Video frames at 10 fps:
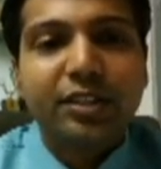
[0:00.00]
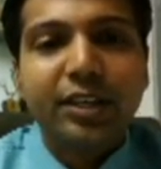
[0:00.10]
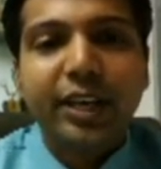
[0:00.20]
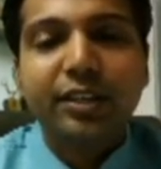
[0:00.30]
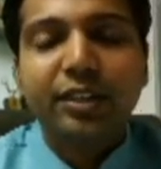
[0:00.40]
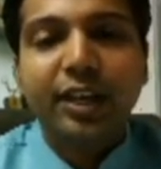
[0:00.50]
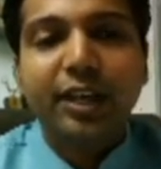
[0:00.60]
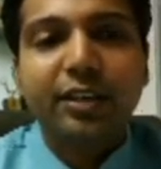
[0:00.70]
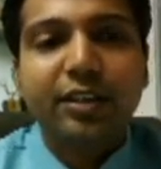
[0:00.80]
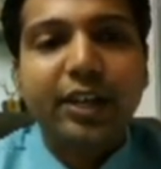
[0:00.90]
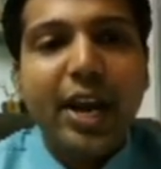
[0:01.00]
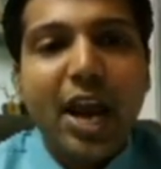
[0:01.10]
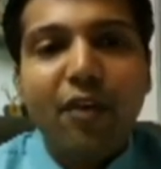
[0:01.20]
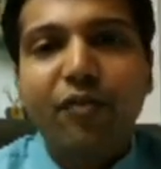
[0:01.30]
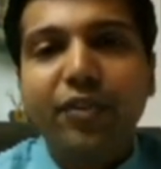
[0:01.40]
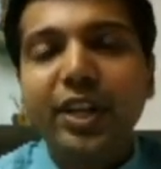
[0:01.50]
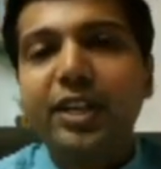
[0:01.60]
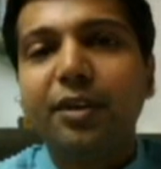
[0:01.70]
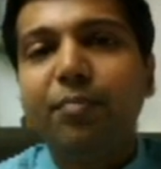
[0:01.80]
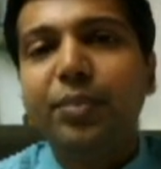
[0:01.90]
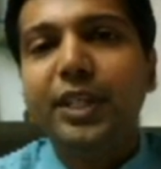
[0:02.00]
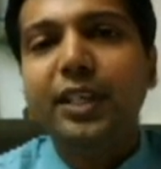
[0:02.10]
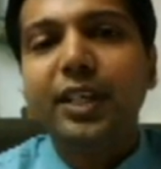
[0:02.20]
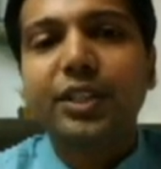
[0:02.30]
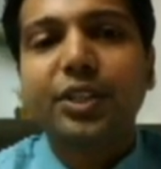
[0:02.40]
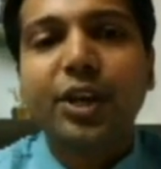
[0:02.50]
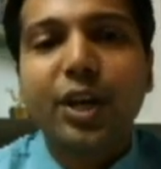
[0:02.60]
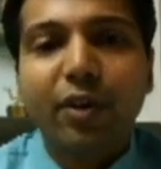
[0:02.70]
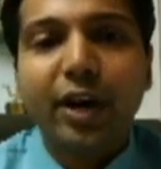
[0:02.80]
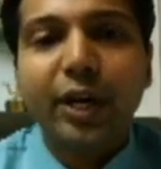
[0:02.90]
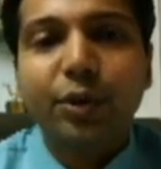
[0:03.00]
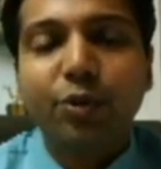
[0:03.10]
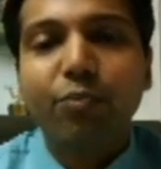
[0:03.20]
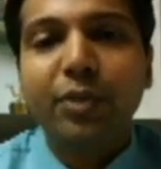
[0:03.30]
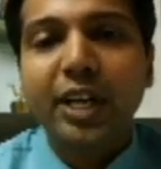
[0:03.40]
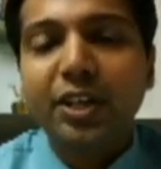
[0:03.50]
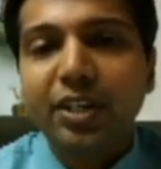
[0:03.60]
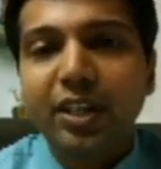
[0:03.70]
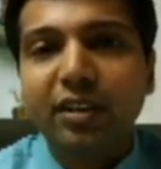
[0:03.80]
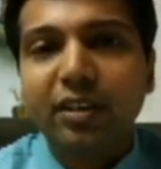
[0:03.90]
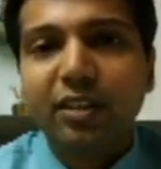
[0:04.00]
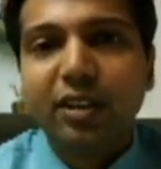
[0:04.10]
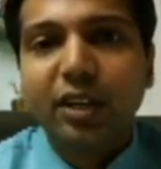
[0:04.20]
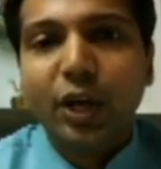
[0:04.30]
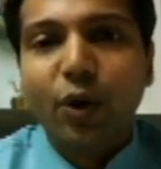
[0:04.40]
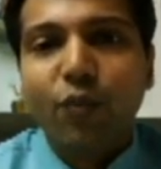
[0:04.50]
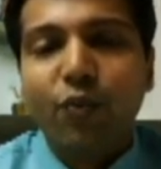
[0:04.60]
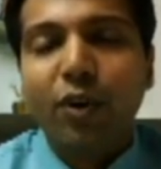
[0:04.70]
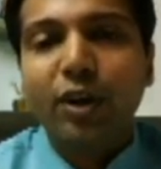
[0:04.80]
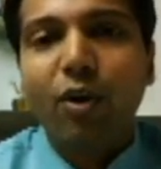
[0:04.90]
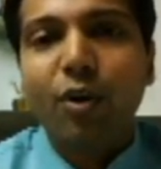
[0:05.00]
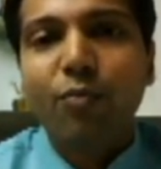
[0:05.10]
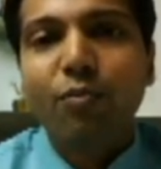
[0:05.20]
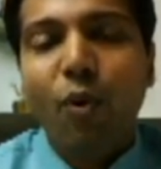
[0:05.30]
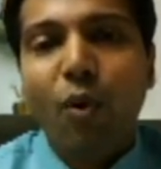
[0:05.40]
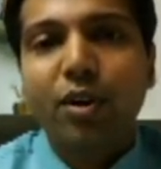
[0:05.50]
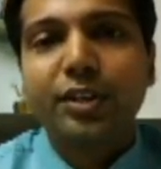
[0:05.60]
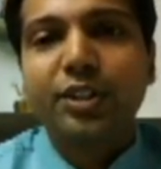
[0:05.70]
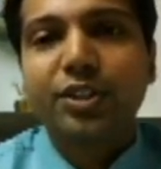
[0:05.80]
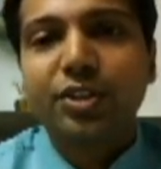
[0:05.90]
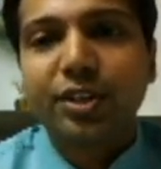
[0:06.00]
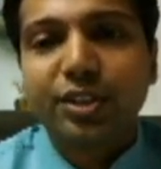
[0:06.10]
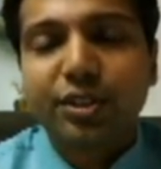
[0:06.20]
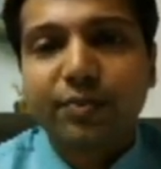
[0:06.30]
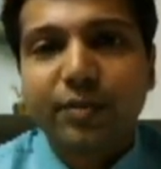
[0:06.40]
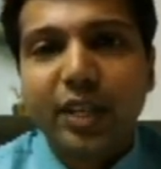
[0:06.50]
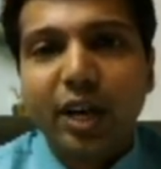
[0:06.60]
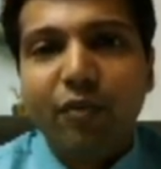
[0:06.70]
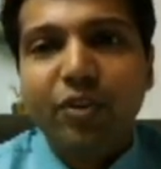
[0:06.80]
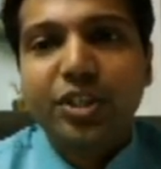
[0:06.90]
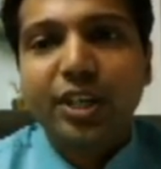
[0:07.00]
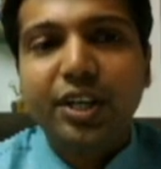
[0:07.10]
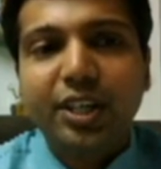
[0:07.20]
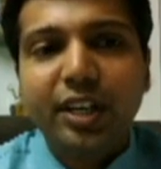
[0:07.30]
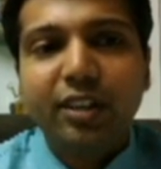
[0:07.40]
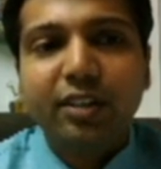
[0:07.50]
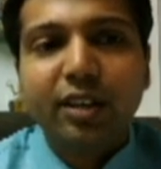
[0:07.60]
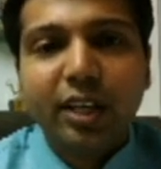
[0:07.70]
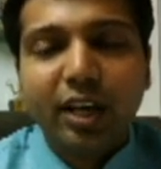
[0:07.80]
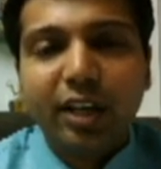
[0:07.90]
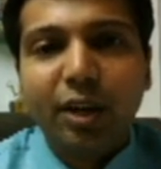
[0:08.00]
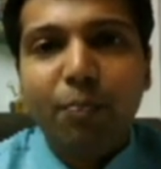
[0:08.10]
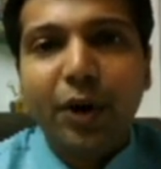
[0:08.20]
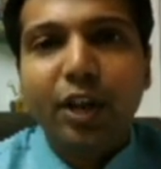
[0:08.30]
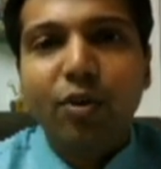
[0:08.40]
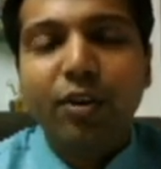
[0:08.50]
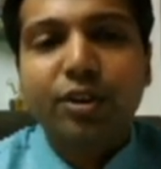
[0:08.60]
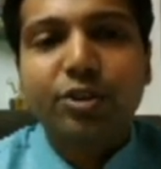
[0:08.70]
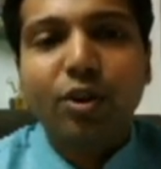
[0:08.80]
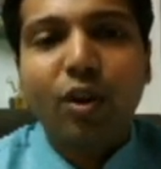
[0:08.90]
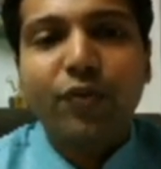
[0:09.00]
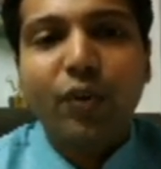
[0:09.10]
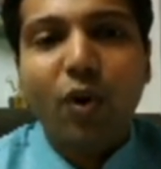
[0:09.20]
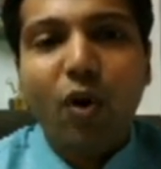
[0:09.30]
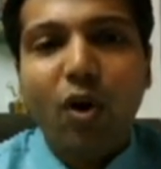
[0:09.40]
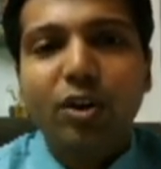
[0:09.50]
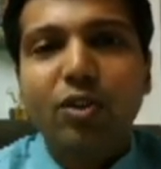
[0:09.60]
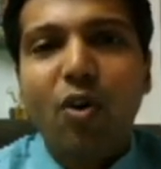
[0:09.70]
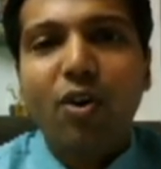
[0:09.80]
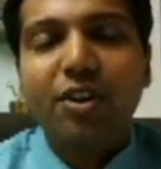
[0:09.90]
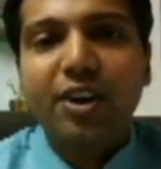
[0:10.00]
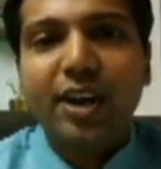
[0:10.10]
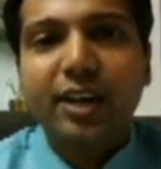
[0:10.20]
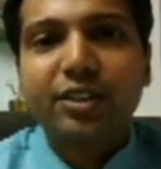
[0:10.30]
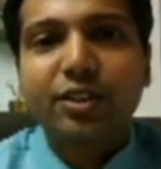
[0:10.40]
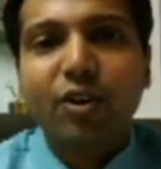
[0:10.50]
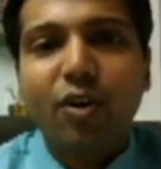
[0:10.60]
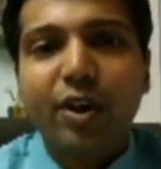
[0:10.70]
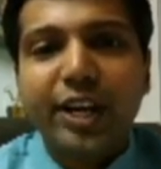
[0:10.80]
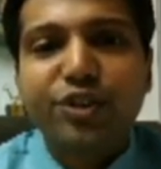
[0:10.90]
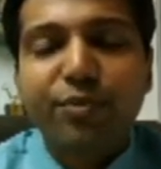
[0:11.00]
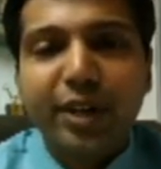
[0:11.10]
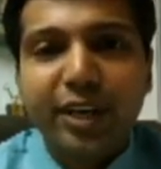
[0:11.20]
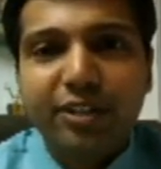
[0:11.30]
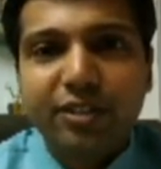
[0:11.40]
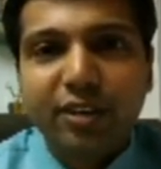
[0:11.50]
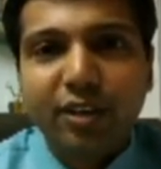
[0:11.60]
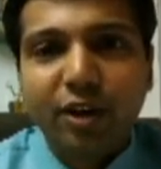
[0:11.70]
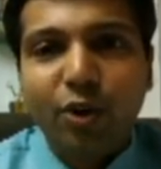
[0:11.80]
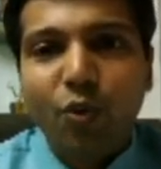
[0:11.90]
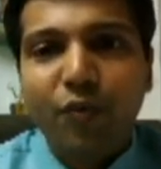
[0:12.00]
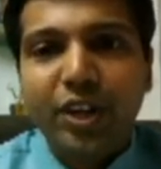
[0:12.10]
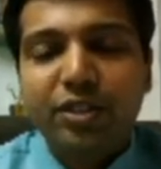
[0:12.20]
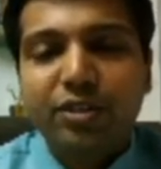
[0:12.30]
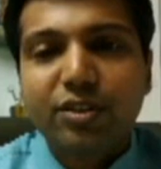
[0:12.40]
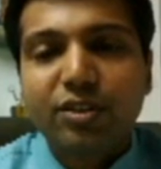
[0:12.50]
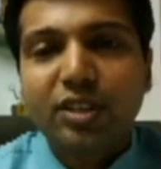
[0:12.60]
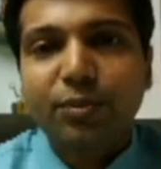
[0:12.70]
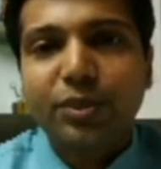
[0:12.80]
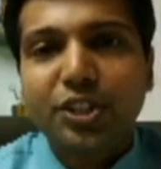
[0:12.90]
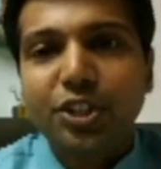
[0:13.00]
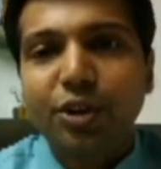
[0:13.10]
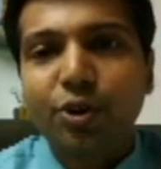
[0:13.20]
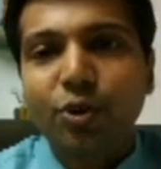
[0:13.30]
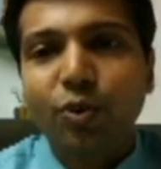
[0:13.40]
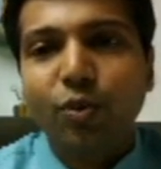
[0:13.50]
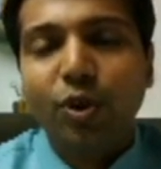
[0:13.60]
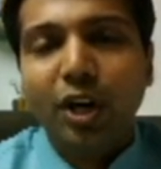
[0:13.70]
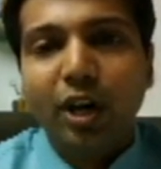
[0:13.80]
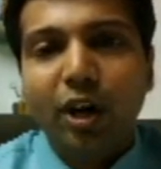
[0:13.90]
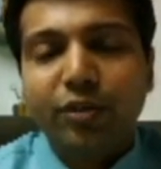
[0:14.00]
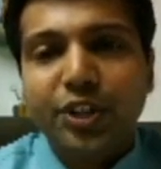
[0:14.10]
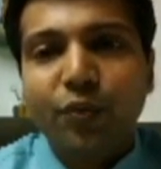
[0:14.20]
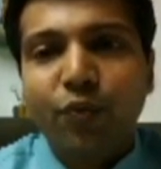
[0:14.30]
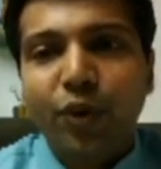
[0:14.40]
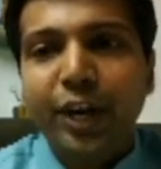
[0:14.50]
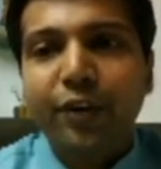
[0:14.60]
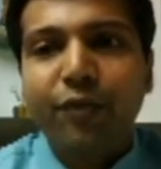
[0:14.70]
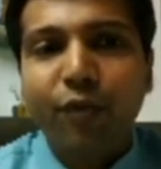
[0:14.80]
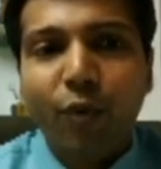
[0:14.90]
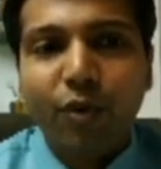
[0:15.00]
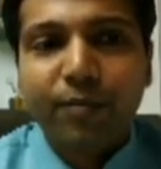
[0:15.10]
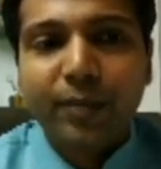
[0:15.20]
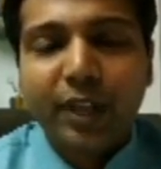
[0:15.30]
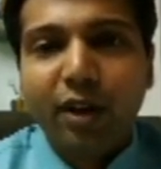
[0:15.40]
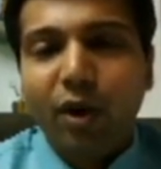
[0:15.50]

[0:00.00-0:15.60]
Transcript: says that every company is required to maintain one or more registers which contain the particulars of all contracts or arrangements to which subsection 2 of section 184